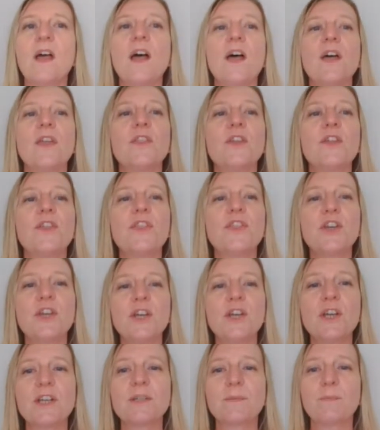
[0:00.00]
The
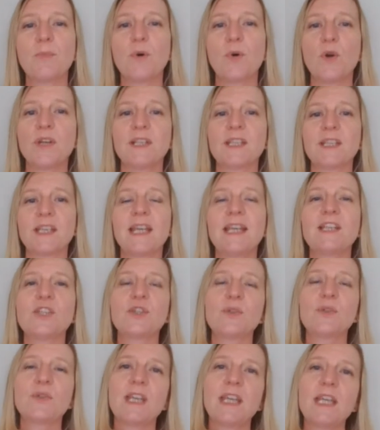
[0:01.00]
third point is
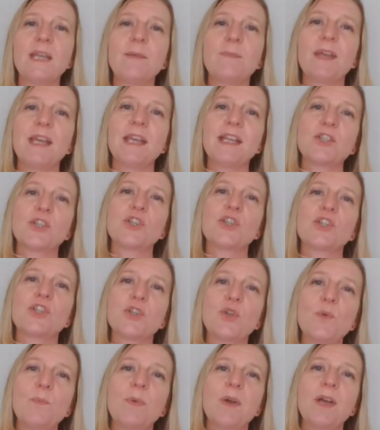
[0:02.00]
to keep it
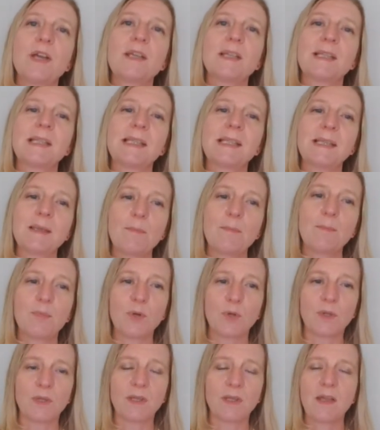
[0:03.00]
super
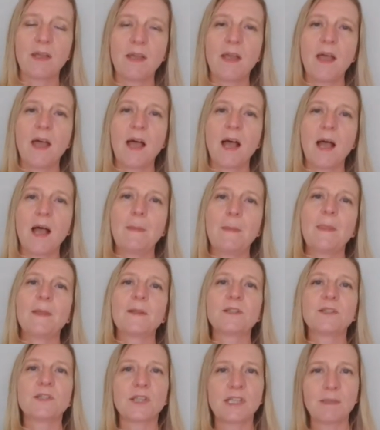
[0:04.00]
simple.
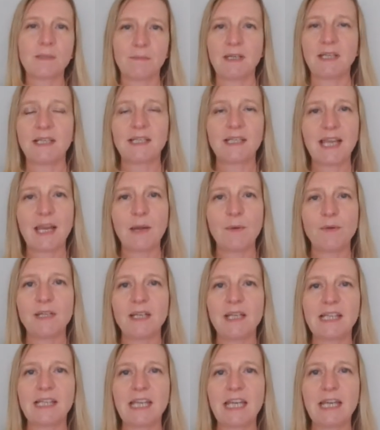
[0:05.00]
Doesn't mean to say we
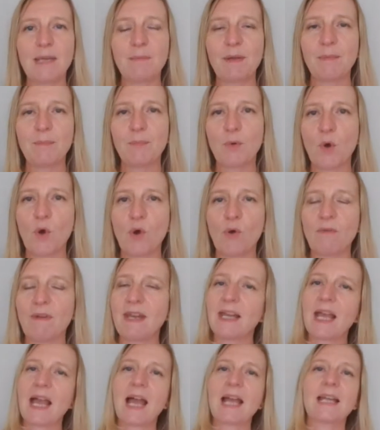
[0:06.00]
need to keep it
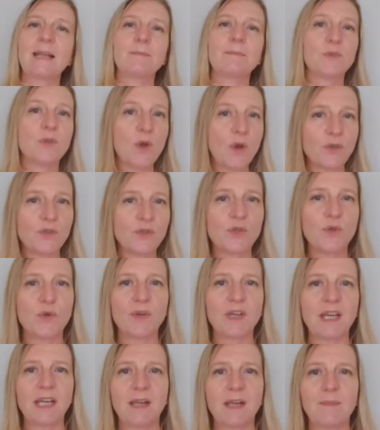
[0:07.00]
boring, and I'm not
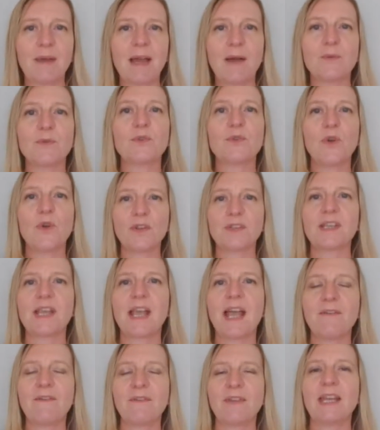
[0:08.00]
talking about not
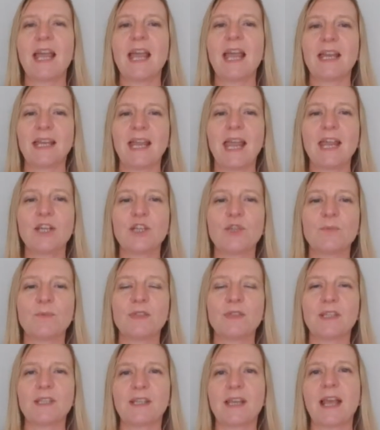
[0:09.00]
having
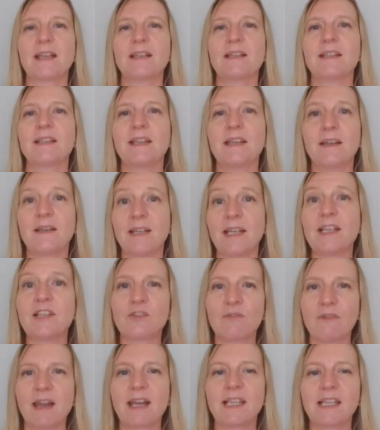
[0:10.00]
engagement and
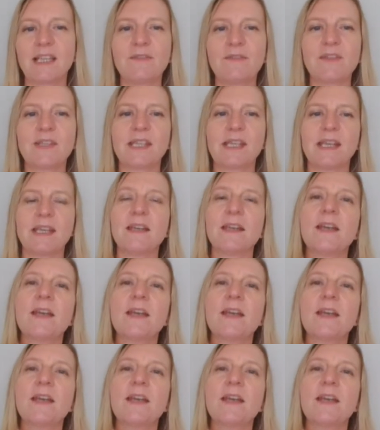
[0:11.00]
interactivity,